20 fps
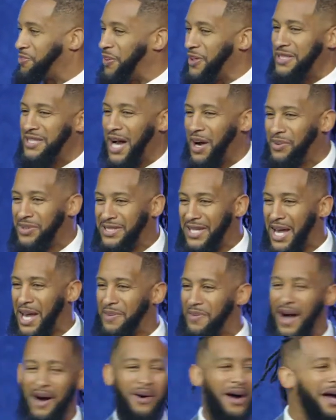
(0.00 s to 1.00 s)
Putting our
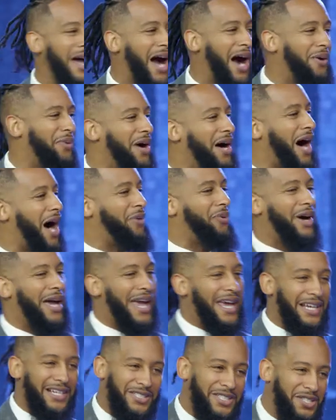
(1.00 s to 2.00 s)
table, our
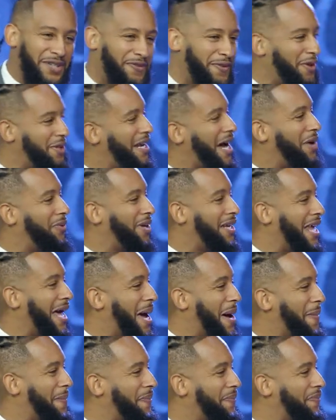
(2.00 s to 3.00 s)
handkerchief on our
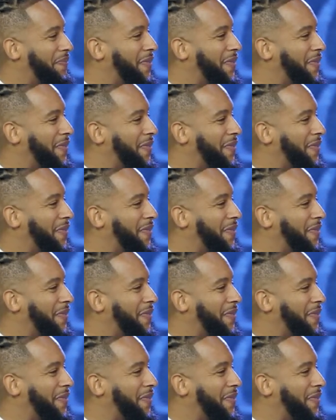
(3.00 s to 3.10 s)
lap?